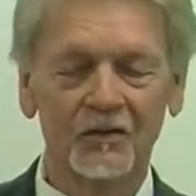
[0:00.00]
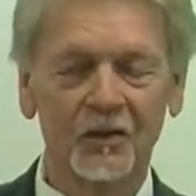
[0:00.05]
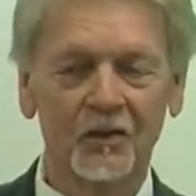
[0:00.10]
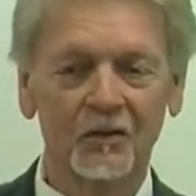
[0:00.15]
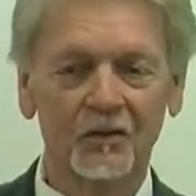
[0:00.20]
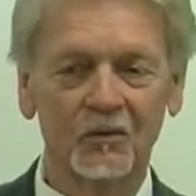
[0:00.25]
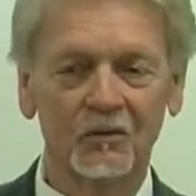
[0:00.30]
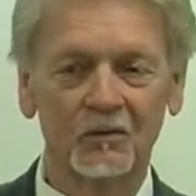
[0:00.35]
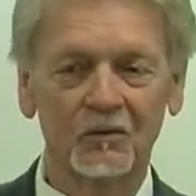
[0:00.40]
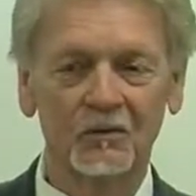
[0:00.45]

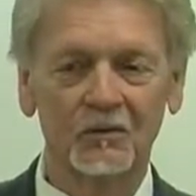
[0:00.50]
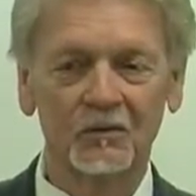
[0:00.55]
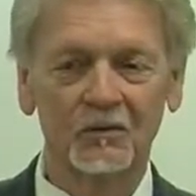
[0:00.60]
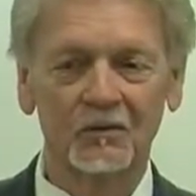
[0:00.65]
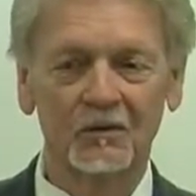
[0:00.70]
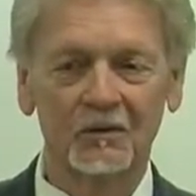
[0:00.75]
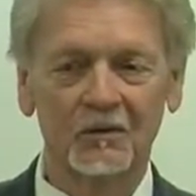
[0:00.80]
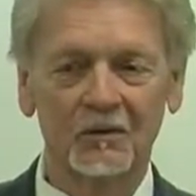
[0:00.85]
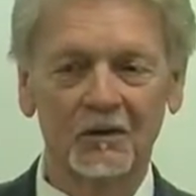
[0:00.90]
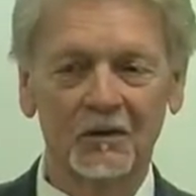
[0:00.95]
So
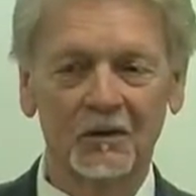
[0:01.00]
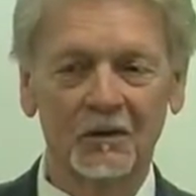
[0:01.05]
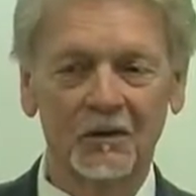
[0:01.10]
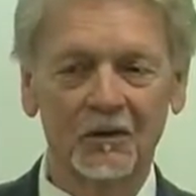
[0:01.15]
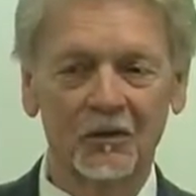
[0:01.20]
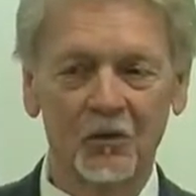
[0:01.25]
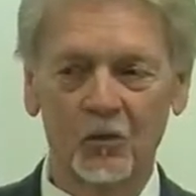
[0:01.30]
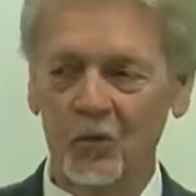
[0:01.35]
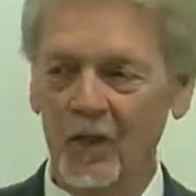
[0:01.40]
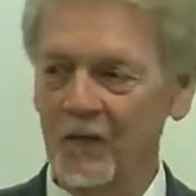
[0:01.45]

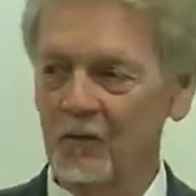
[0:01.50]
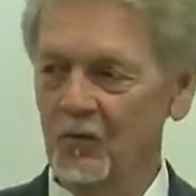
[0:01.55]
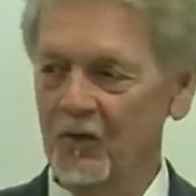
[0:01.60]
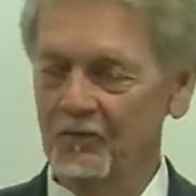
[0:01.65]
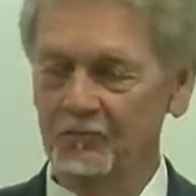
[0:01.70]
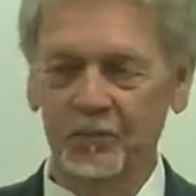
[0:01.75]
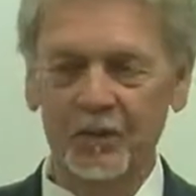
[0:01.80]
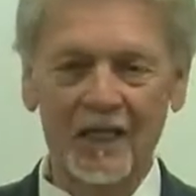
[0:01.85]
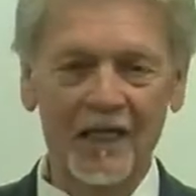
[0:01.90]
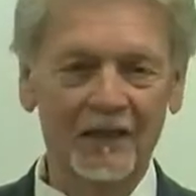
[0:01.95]
the way
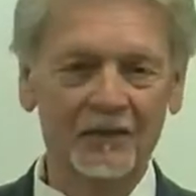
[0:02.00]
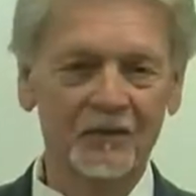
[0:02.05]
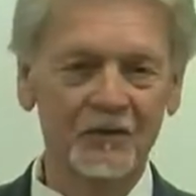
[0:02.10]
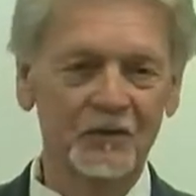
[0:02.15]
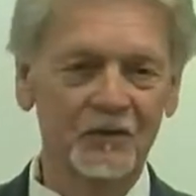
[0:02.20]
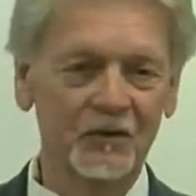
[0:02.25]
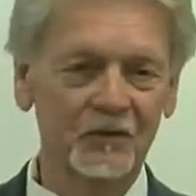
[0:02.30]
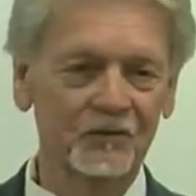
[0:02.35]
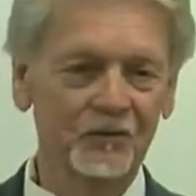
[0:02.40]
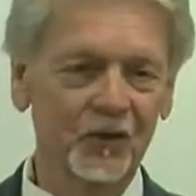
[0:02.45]
we
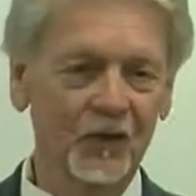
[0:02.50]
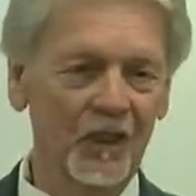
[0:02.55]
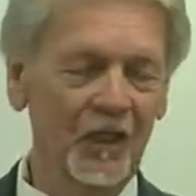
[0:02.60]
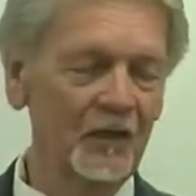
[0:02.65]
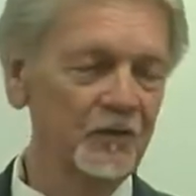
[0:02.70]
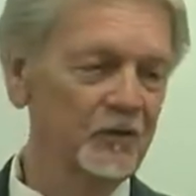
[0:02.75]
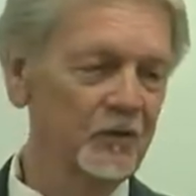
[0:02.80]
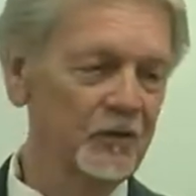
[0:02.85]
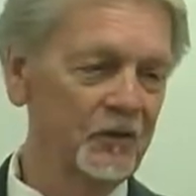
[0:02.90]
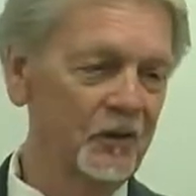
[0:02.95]
practiced it for
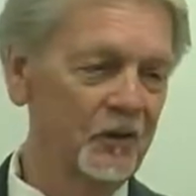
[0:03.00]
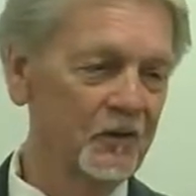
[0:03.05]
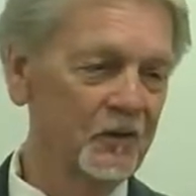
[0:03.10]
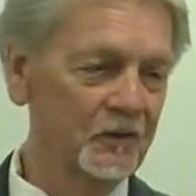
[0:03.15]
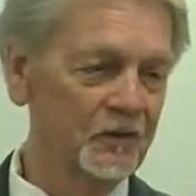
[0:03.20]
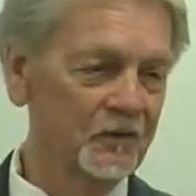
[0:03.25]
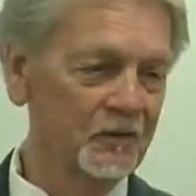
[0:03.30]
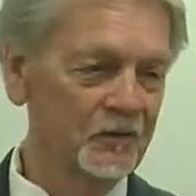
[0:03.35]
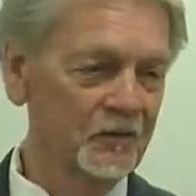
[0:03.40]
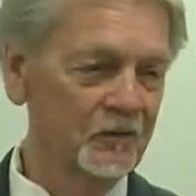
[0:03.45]
100
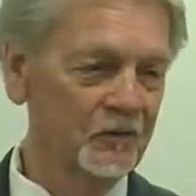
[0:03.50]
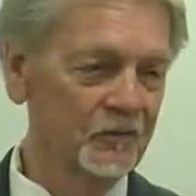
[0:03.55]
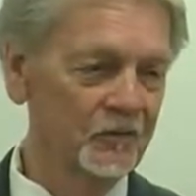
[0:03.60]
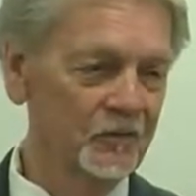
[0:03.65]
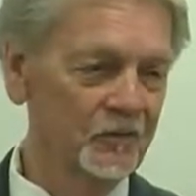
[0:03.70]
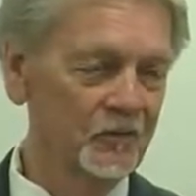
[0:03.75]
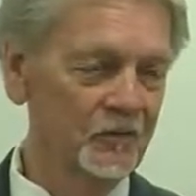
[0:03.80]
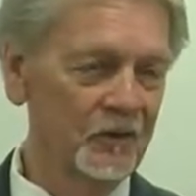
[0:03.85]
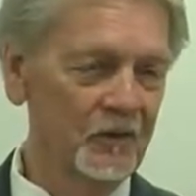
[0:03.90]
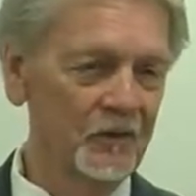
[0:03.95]
years
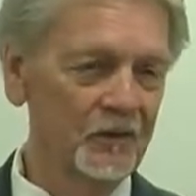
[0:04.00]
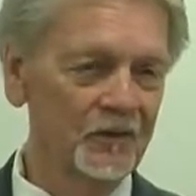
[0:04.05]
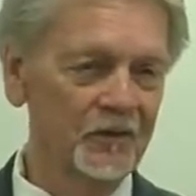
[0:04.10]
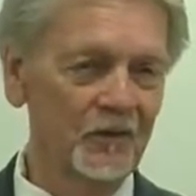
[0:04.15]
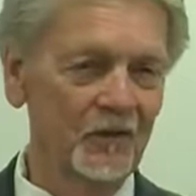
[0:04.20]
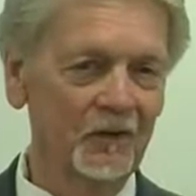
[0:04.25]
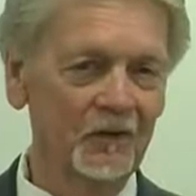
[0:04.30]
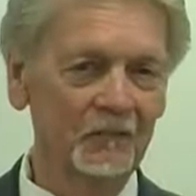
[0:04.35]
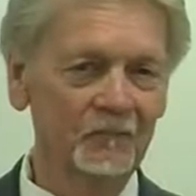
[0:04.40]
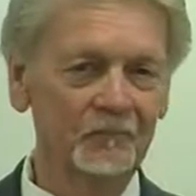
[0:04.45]
is, is
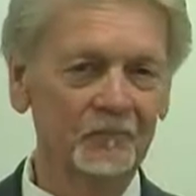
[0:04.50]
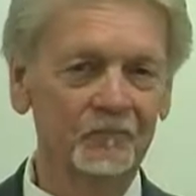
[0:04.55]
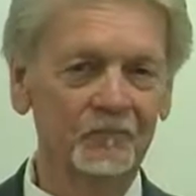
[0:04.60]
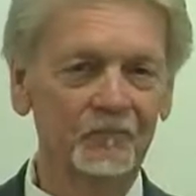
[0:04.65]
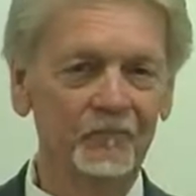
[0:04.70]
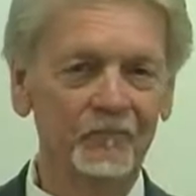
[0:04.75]
um,